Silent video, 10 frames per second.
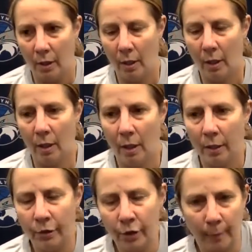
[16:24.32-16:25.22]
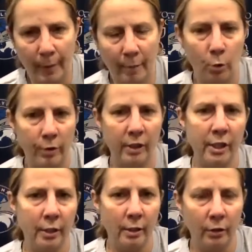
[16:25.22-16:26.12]
You're talking about more than a
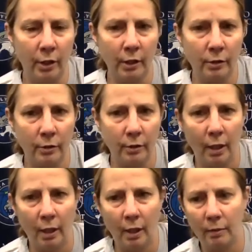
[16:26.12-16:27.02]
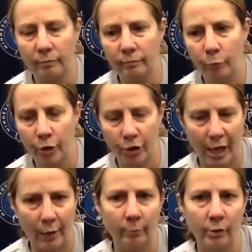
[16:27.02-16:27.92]
year look, which is
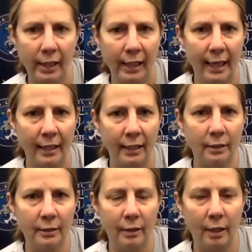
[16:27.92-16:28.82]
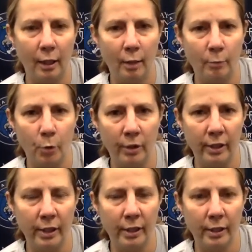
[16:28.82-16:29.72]
how I'm looking at it. More than a
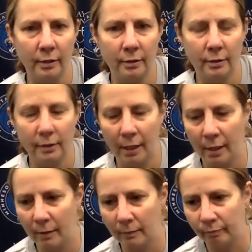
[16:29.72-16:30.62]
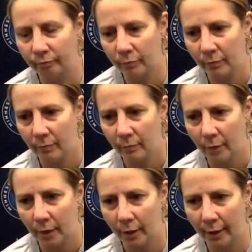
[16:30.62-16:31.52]
year. I
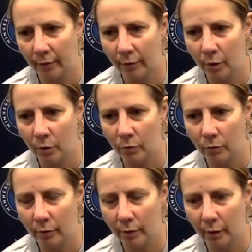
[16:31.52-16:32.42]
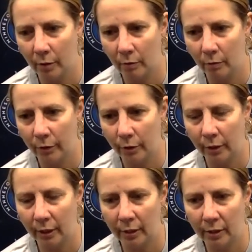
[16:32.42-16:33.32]
don't know, when you
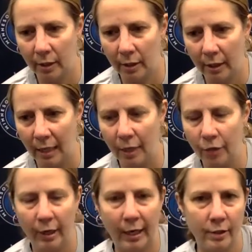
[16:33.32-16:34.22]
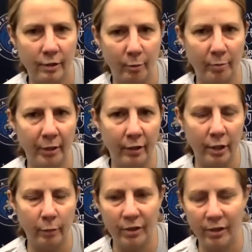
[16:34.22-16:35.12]
look at the contracts of some of the players
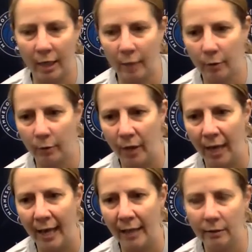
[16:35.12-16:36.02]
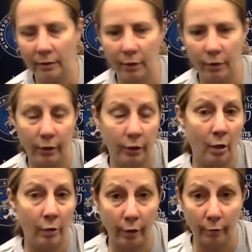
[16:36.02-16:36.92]
that we signed and where we're at, you can
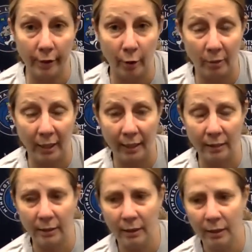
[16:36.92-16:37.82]
call it a 3-year plan.